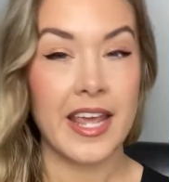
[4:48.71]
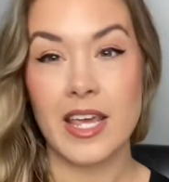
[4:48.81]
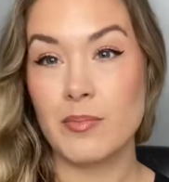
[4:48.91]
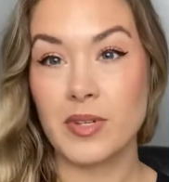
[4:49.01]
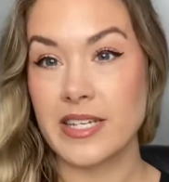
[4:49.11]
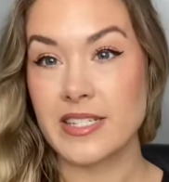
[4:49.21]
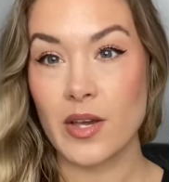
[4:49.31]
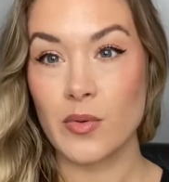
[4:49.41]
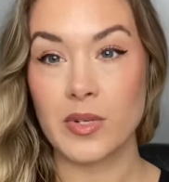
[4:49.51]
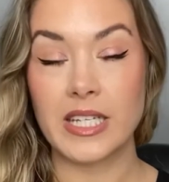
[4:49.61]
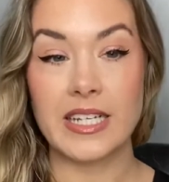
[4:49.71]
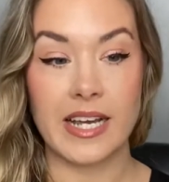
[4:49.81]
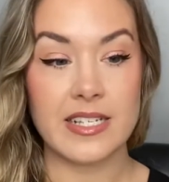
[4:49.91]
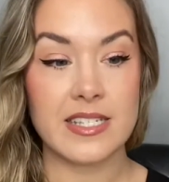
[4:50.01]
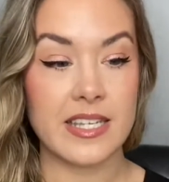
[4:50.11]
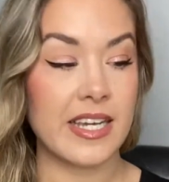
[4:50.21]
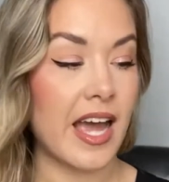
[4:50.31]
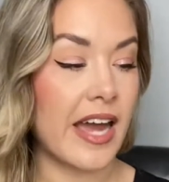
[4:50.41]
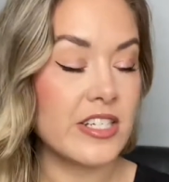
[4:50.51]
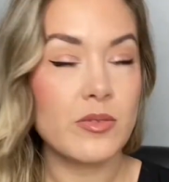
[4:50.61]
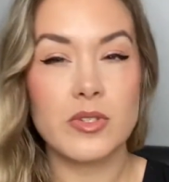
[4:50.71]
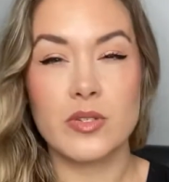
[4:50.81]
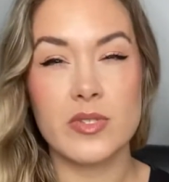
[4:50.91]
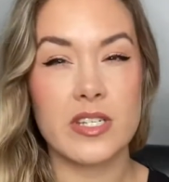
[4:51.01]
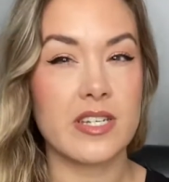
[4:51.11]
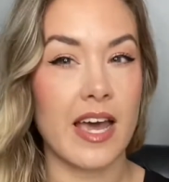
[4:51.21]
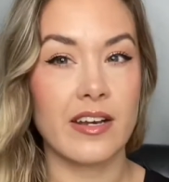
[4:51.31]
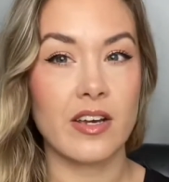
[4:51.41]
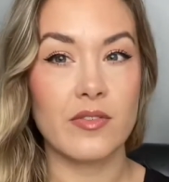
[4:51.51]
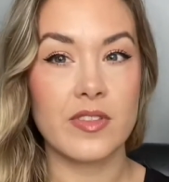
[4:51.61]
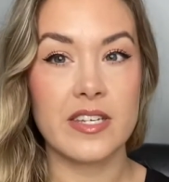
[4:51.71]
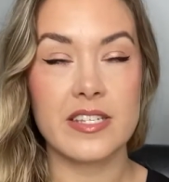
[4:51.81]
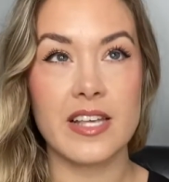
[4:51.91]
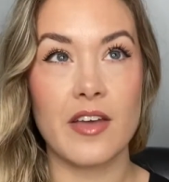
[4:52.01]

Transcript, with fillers: it blends out really nicely. I don't use a ton of this.